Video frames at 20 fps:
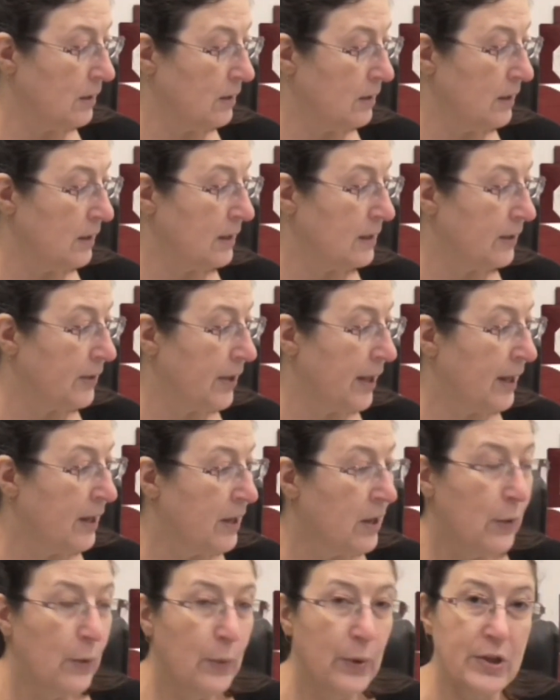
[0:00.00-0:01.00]
needle
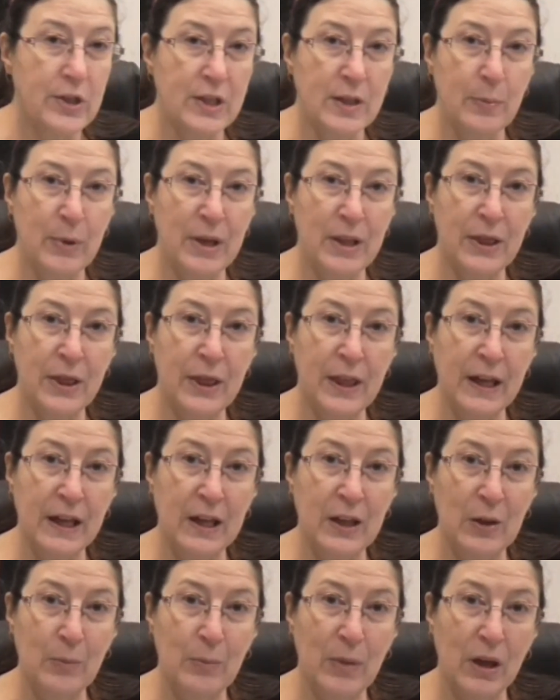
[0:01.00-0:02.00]
there, which is a bit
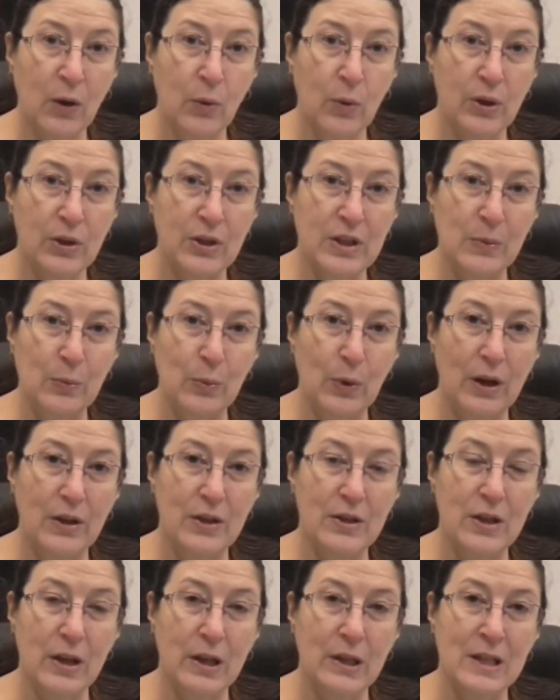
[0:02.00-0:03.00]
thicker than my quilting
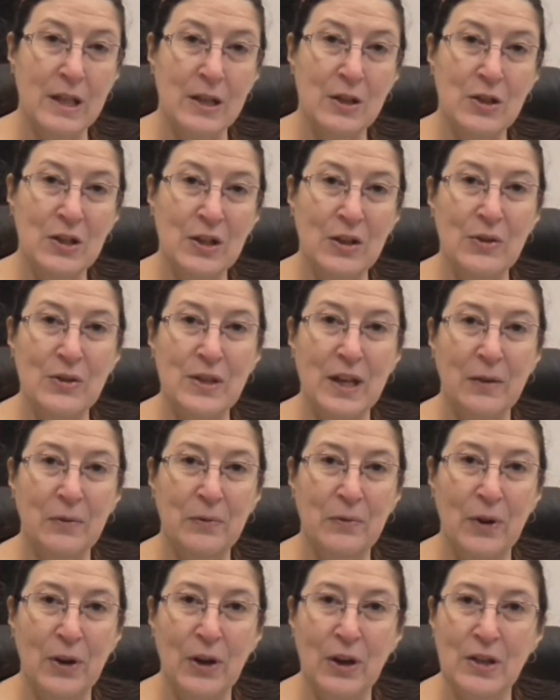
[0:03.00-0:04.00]
one, so I tend to use
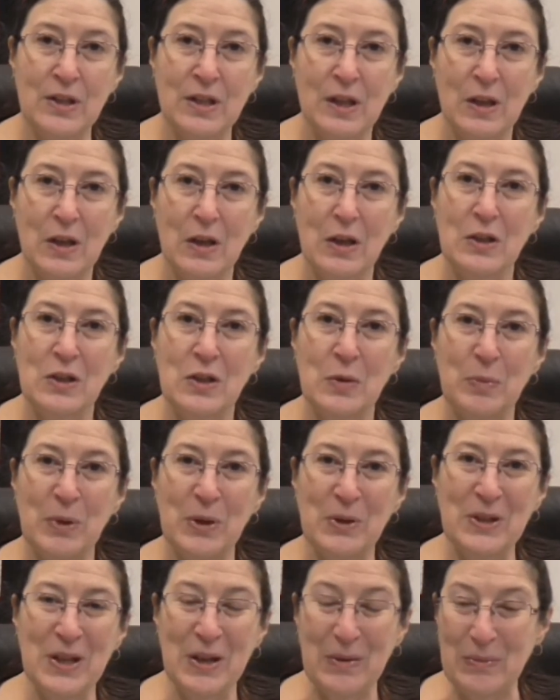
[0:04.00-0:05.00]
that first to
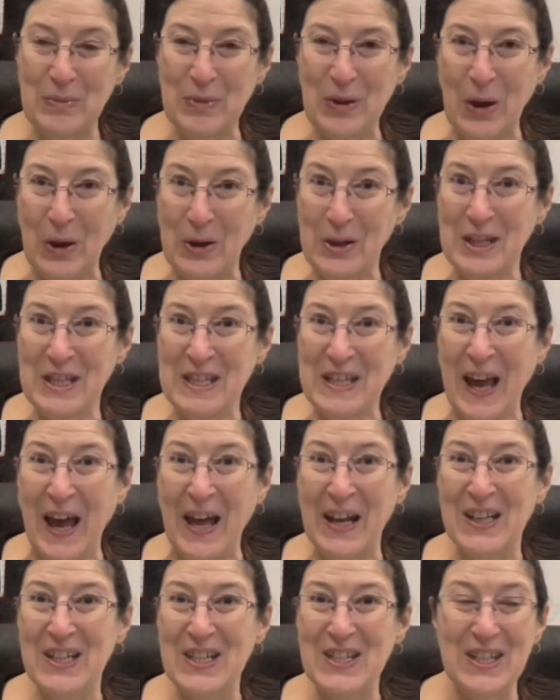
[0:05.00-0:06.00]
build up the
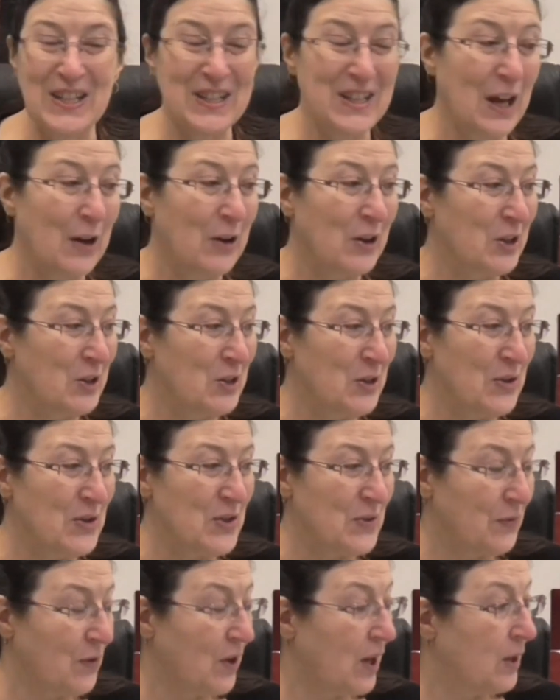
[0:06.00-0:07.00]
callus, and now I can use
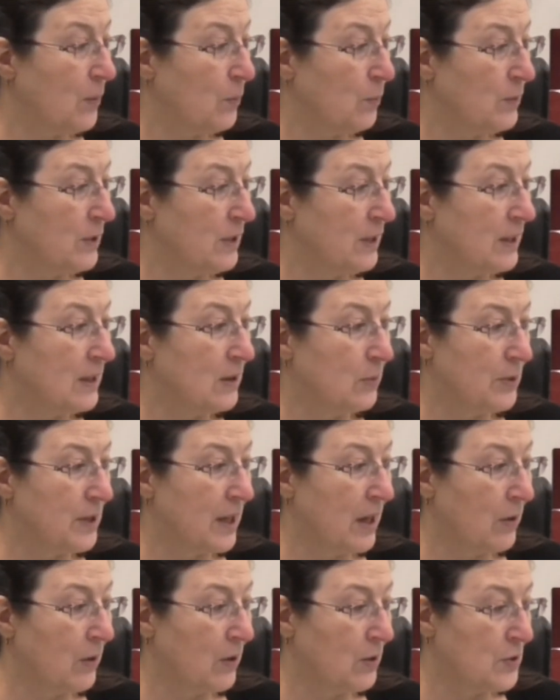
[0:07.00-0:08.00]
a fine needle
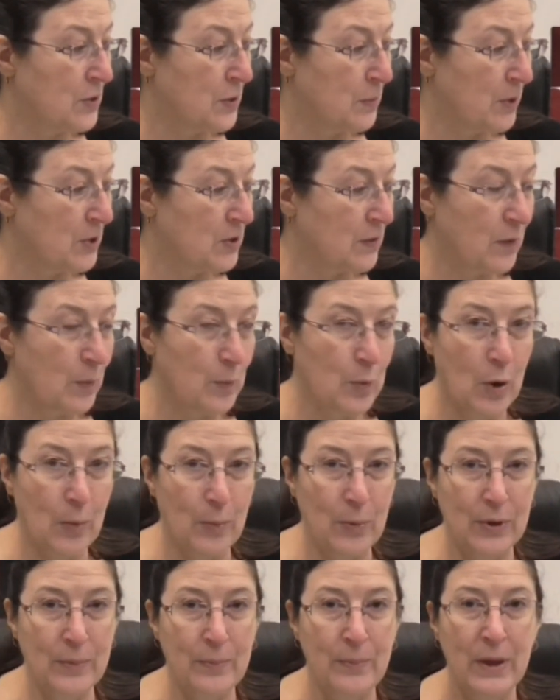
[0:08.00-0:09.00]
without too much of a
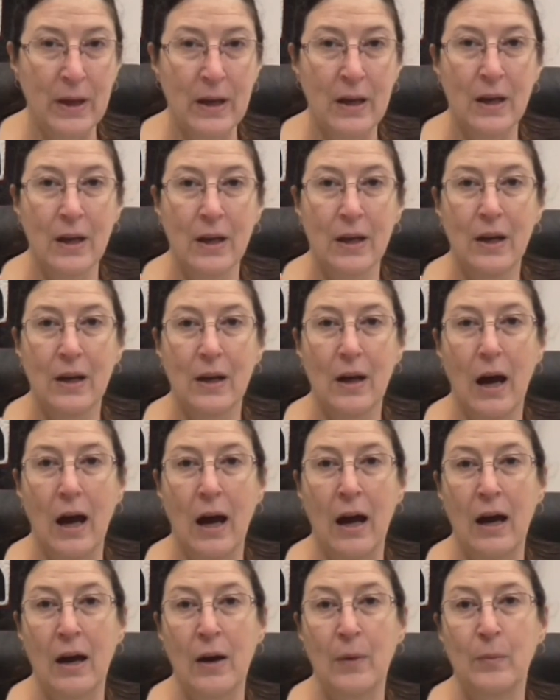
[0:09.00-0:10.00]
problem.
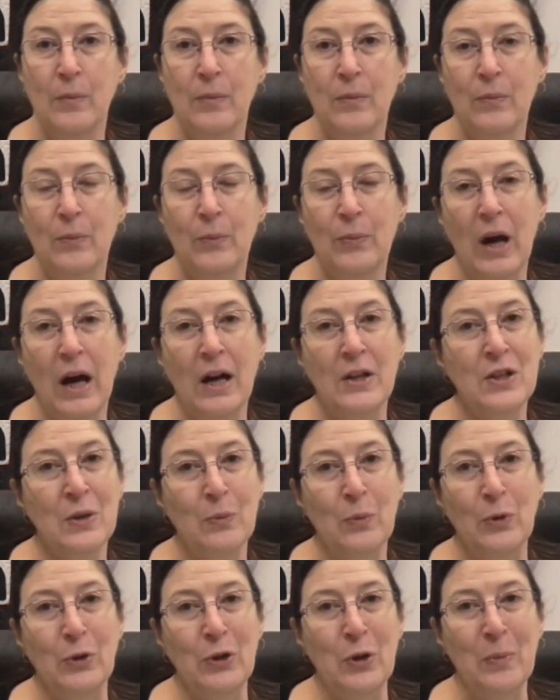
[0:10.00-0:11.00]
But I
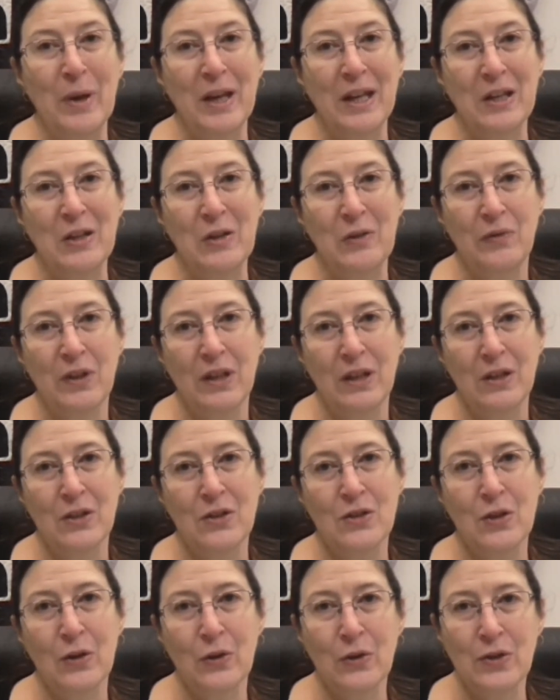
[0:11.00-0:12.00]
don't want you making your
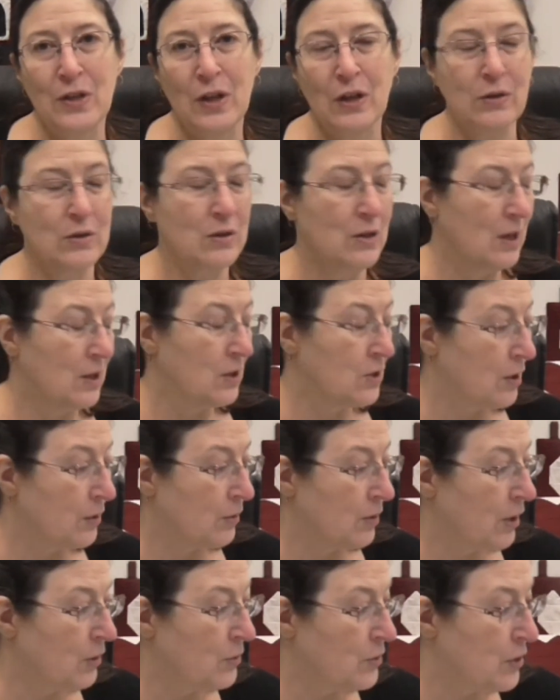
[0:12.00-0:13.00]
fingers sore, so
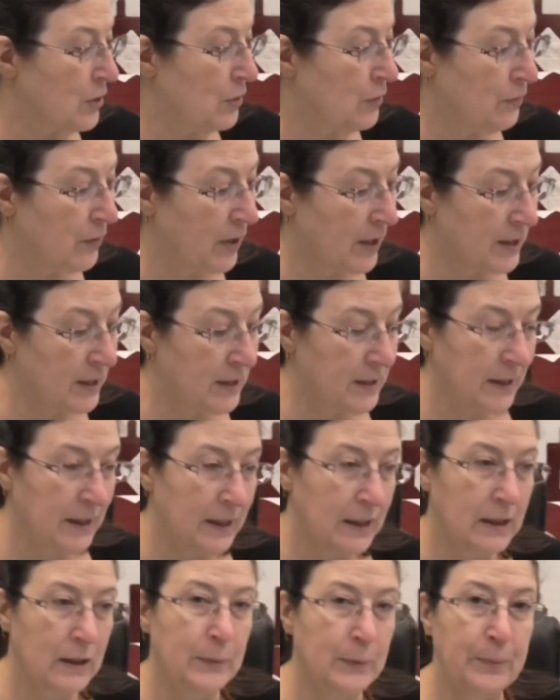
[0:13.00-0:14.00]
don't go too fine a
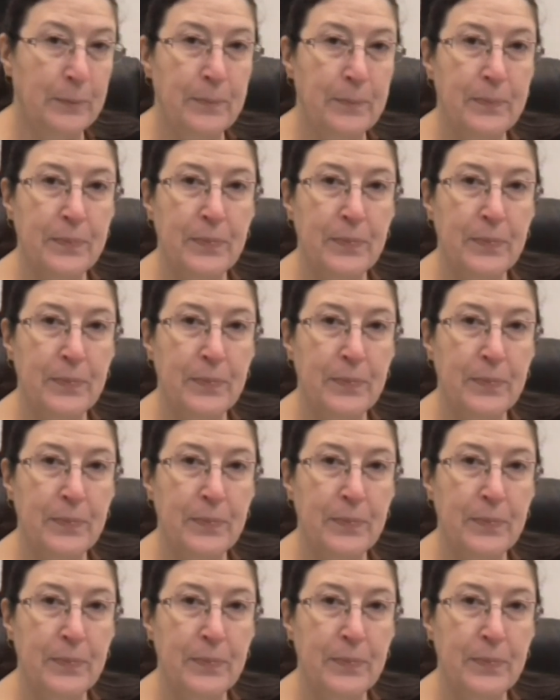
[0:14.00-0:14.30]
needle.